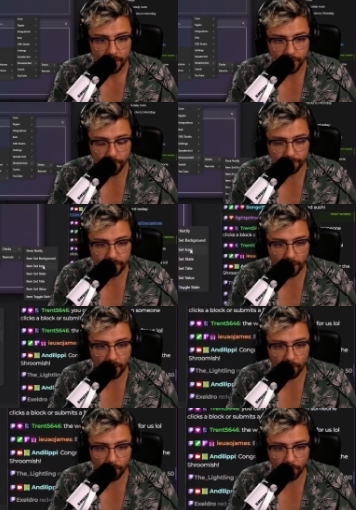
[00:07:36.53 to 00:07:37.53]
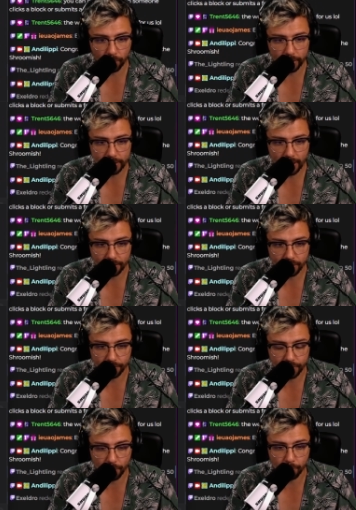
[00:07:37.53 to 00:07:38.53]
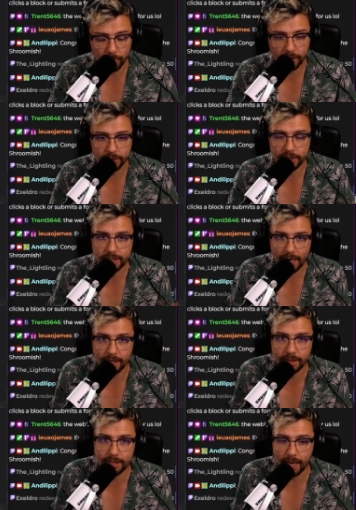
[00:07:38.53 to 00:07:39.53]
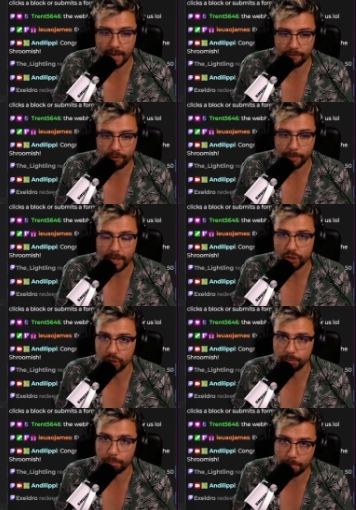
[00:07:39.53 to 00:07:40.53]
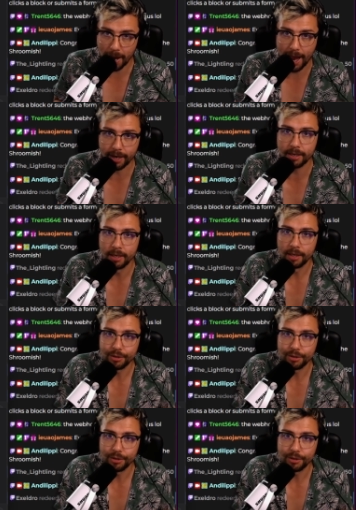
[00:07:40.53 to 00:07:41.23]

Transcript: You've got all this kind of stuff. So we can send information back